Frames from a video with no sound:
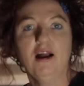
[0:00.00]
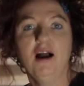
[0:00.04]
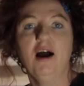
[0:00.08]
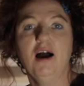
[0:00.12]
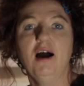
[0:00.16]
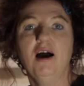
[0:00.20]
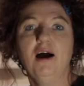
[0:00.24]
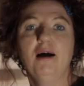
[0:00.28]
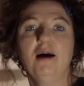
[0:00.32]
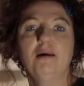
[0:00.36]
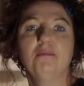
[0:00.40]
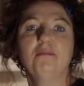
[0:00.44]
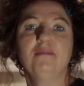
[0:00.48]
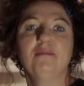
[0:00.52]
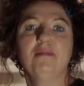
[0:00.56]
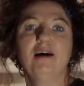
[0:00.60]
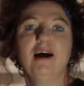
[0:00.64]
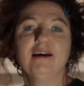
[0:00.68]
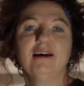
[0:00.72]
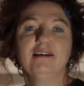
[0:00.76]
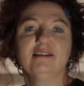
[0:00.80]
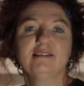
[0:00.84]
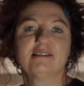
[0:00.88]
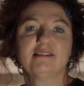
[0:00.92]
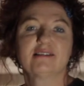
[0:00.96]
um,
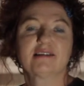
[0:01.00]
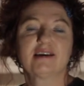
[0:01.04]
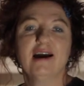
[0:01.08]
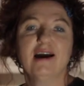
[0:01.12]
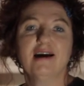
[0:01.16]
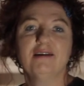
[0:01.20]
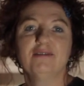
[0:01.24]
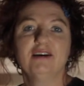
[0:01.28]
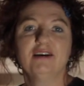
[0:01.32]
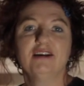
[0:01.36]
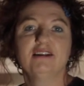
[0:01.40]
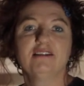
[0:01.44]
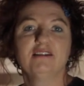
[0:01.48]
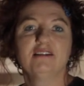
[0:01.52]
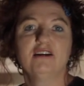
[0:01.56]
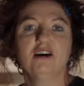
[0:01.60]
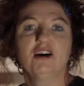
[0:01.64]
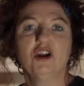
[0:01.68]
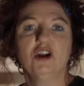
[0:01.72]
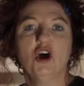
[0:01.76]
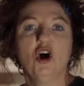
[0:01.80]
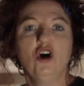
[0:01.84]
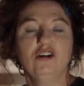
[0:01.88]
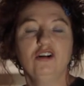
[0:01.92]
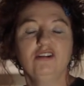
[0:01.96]
I discovered
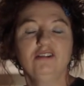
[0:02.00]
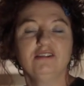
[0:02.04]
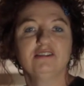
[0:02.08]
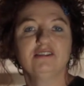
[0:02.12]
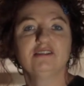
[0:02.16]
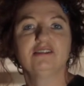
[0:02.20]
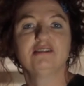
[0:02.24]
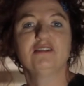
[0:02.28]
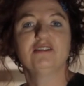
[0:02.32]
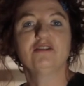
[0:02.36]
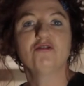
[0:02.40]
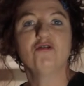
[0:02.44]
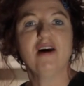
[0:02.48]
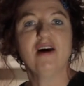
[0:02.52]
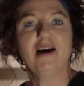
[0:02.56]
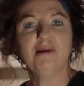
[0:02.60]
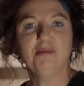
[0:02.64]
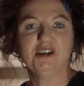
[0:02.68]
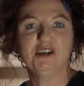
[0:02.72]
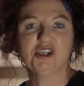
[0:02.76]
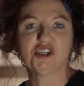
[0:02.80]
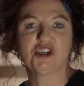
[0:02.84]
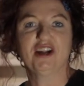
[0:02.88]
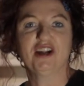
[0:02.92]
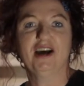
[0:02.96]
an old
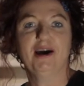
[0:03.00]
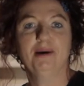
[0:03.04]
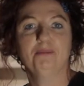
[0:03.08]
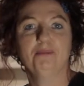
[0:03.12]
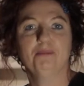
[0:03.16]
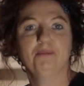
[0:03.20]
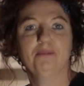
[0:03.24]
rubbish dump.